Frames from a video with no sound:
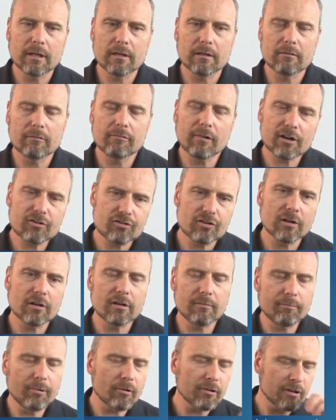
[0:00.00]
Russia,
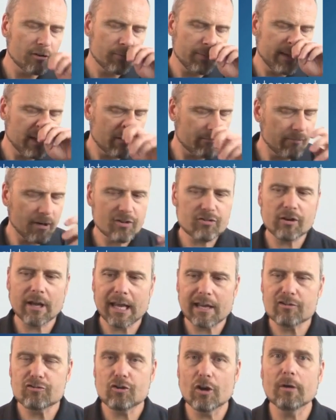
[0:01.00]
broadly speaking, Russia
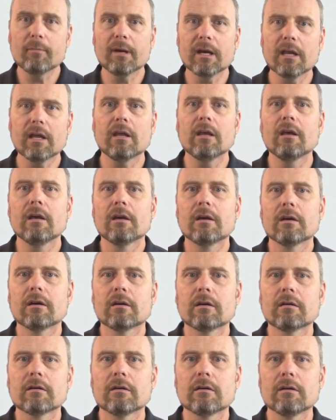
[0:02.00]
and Germany
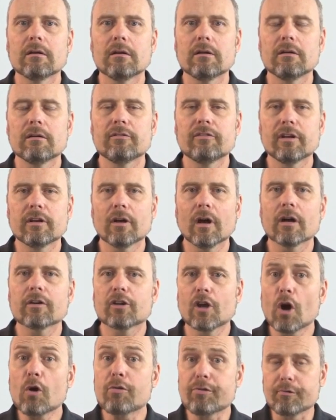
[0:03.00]
did not
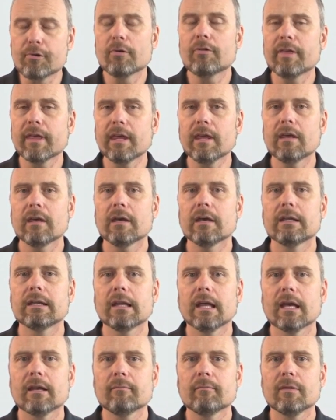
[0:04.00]
go through the
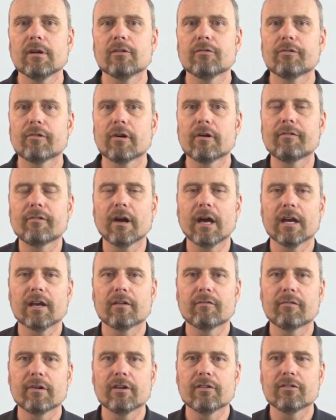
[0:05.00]
Enlightenment for a variety
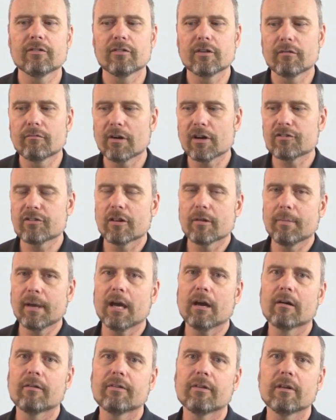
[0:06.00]
of reasons. In Russia, the
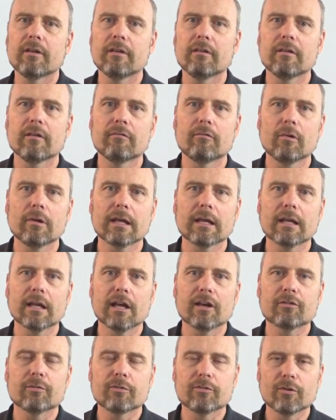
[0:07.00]
power of the ruling
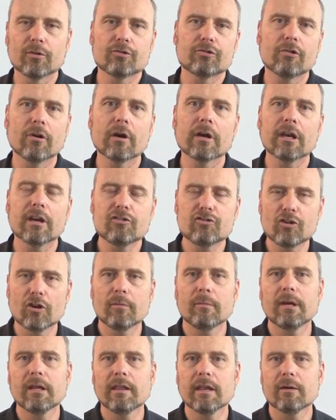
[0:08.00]
class was so strong, and in
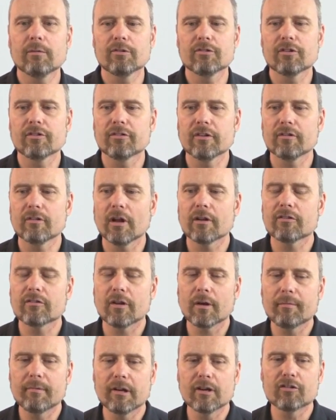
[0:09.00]
Germany, there was just
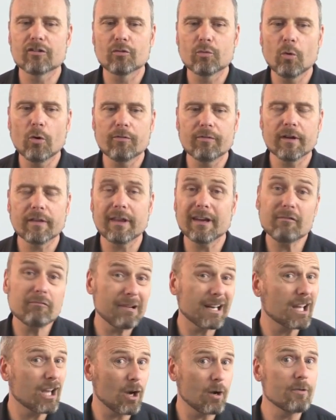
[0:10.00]
non-stop religious warfare. They didn't
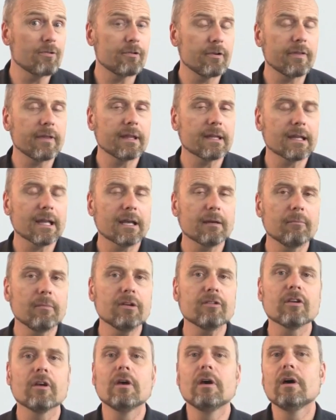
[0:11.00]
really go through the
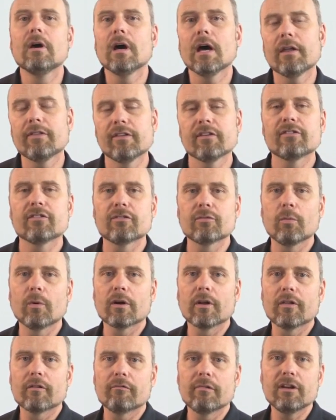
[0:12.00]
Enlightenment, and this is one
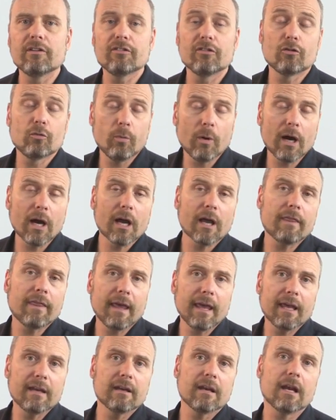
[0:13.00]
of the reasons why they
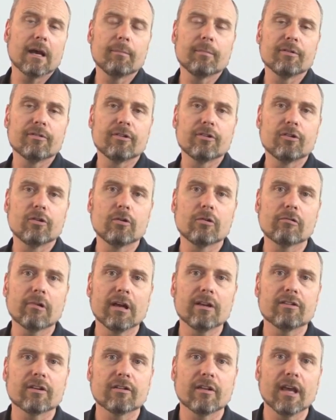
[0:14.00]
ended up as the two
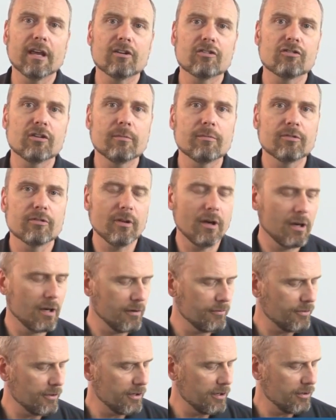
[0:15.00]
great dictatorships
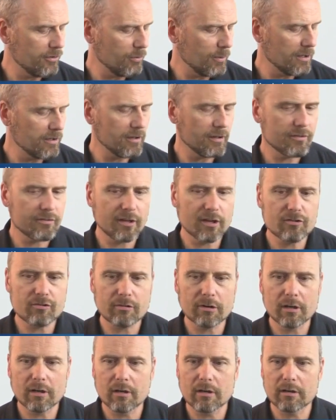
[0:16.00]
of the 20th
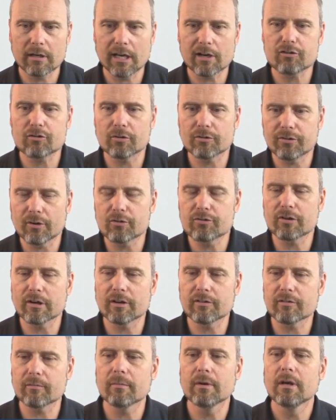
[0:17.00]
century, National
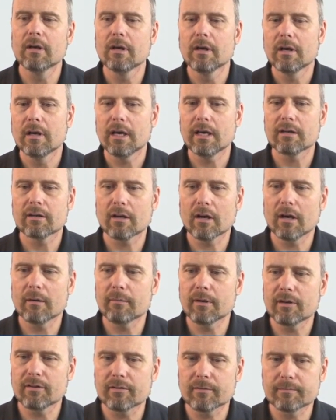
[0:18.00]
Socialism and
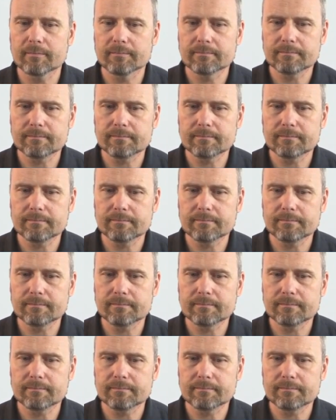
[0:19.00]
Communism.